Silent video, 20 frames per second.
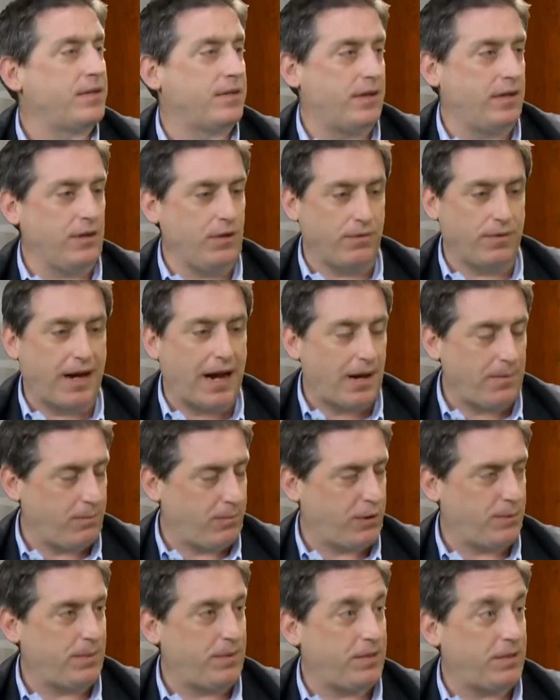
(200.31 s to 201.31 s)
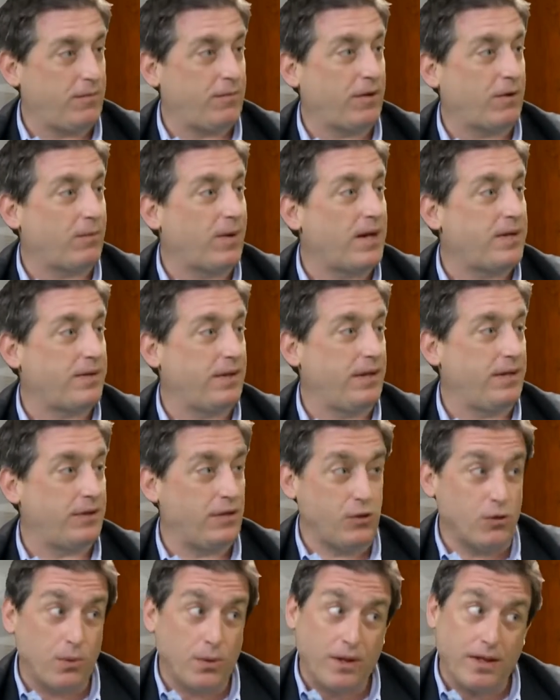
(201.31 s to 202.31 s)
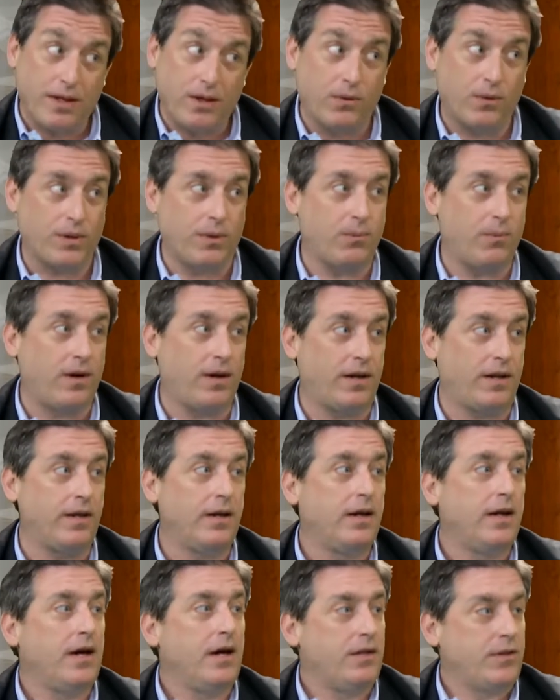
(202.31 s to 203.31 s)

Is you've got specific residents, and you're really the only one